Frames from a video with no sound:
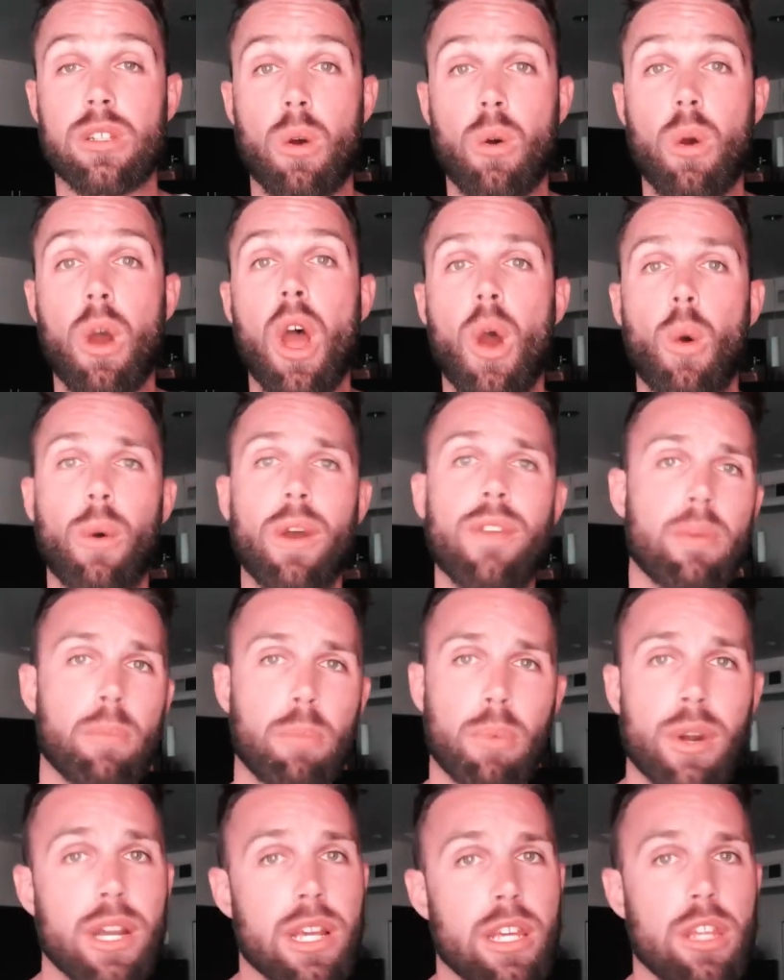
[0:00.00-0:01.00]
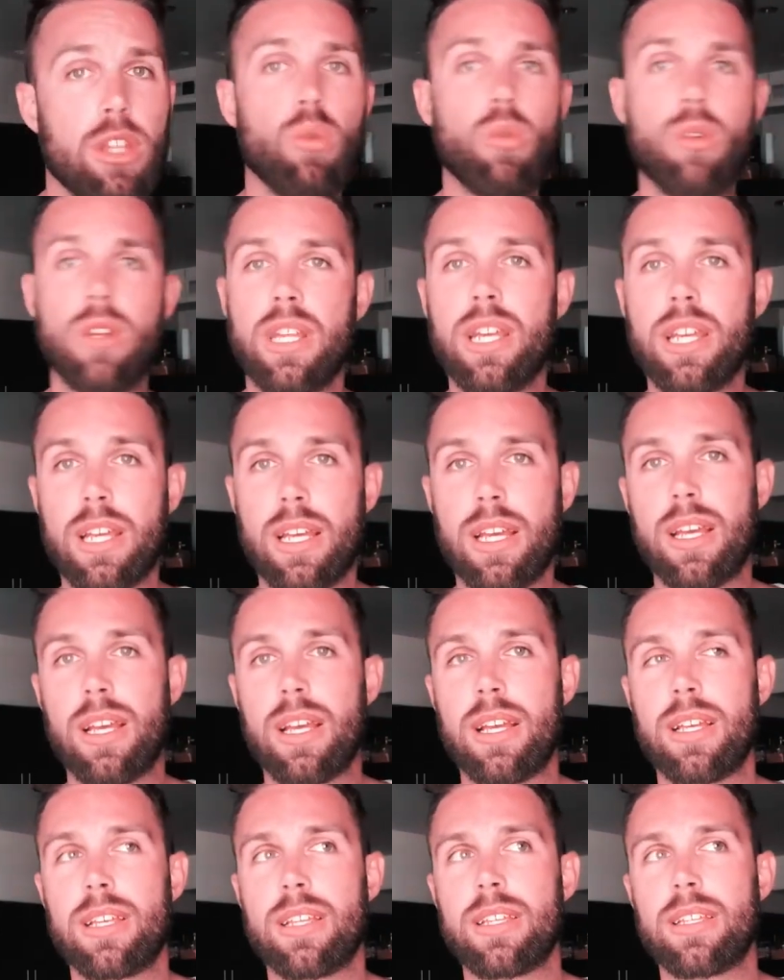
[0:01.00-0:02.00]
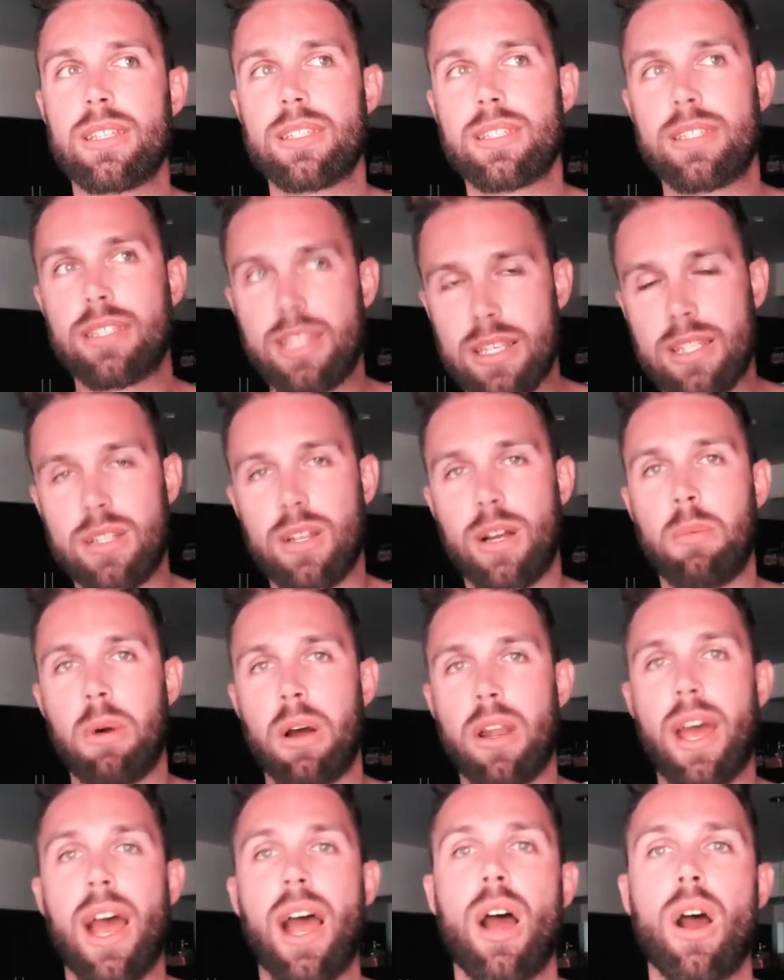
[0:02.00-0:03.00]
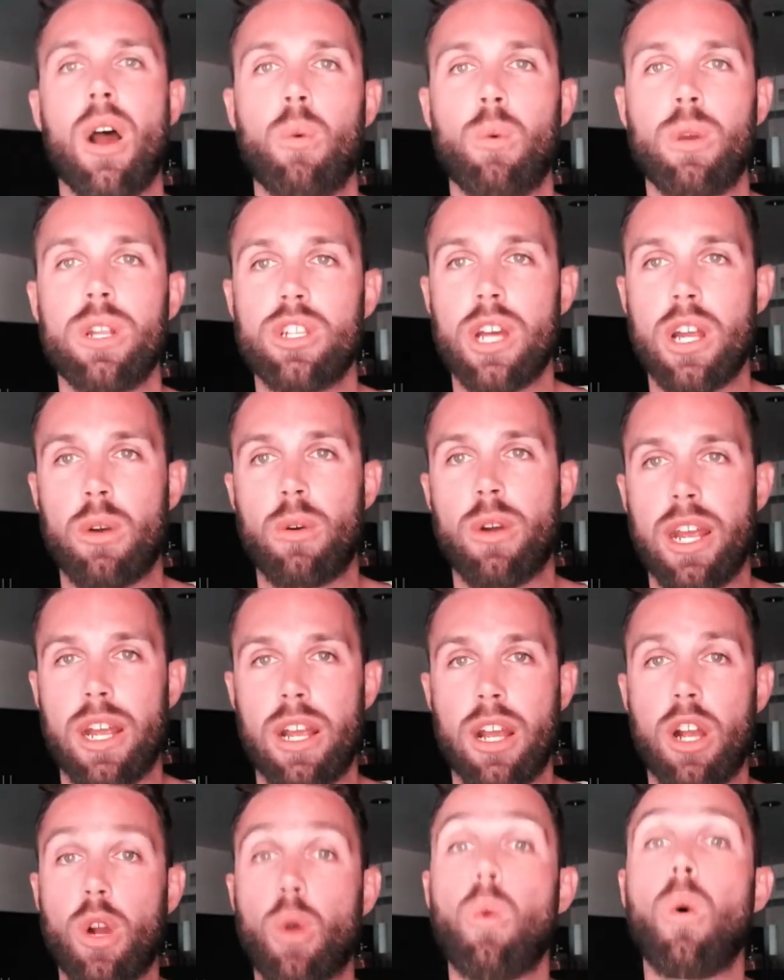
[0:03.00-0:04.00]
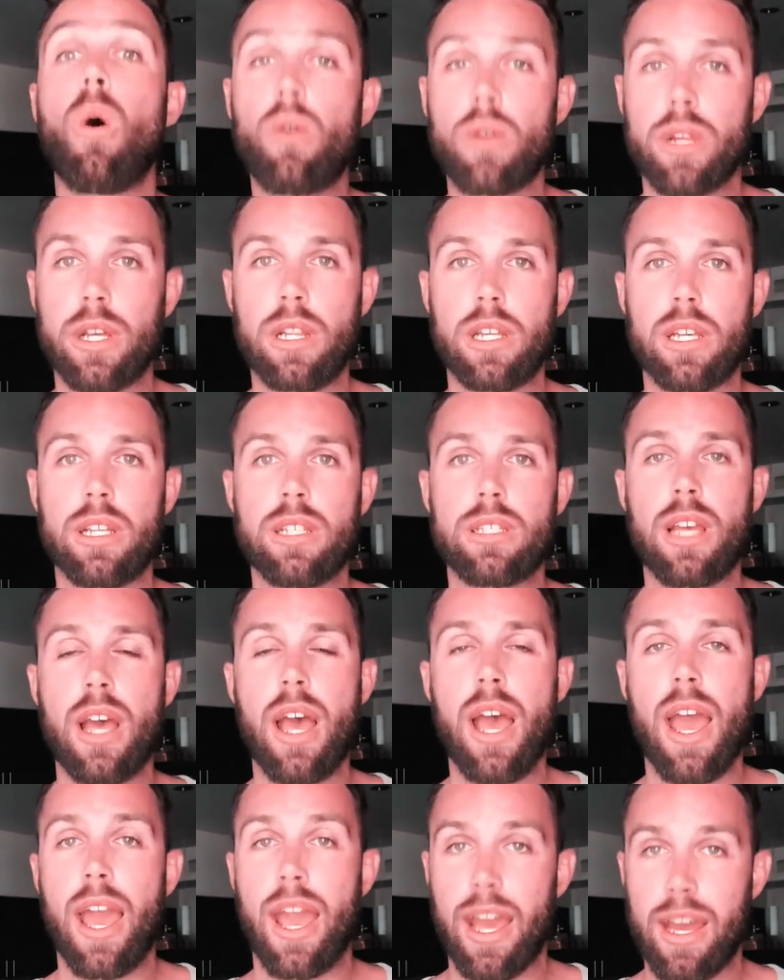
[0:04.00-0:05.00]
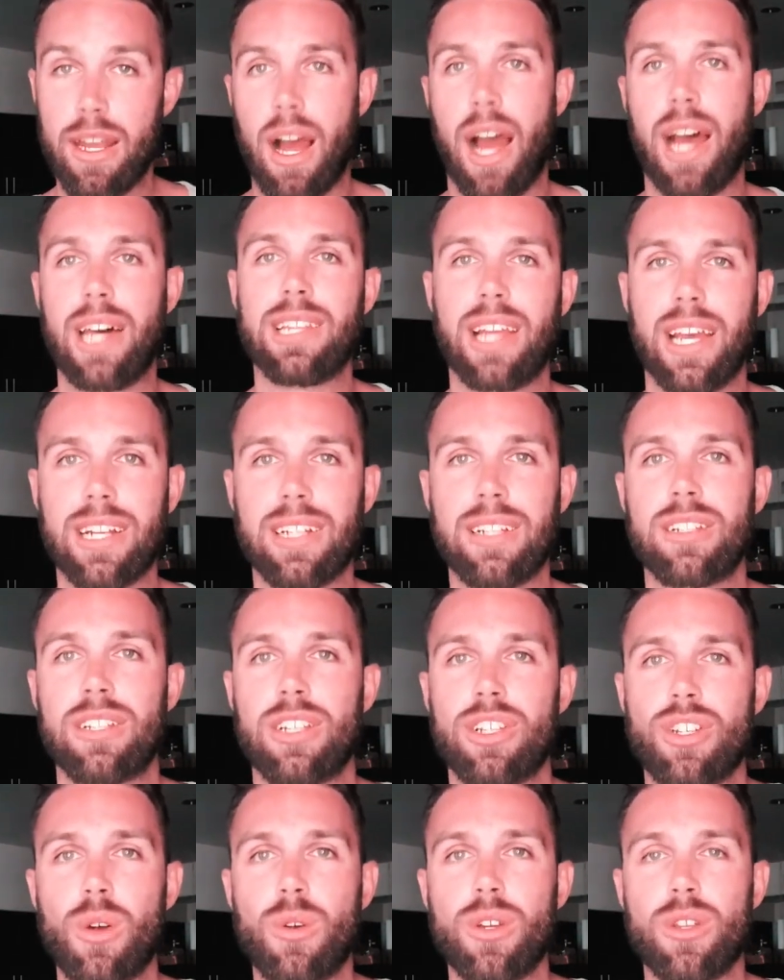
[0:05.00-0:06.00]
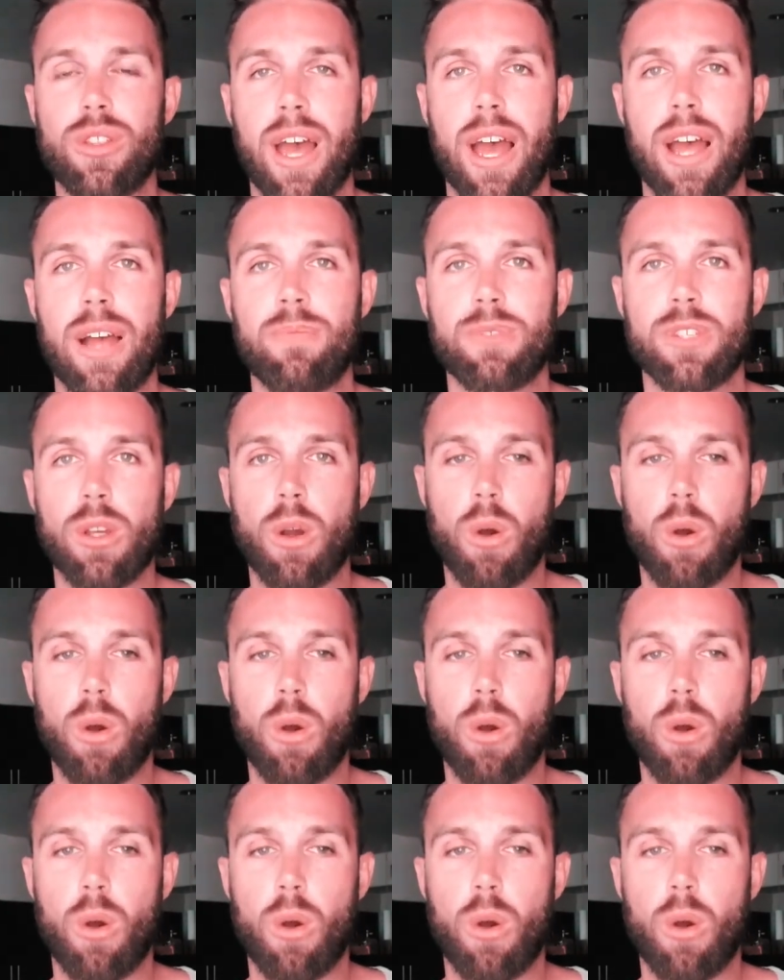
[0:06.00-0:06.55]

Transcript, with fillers: So we have a pretty unique system on how we generate quality leads, and I'd like to show you that.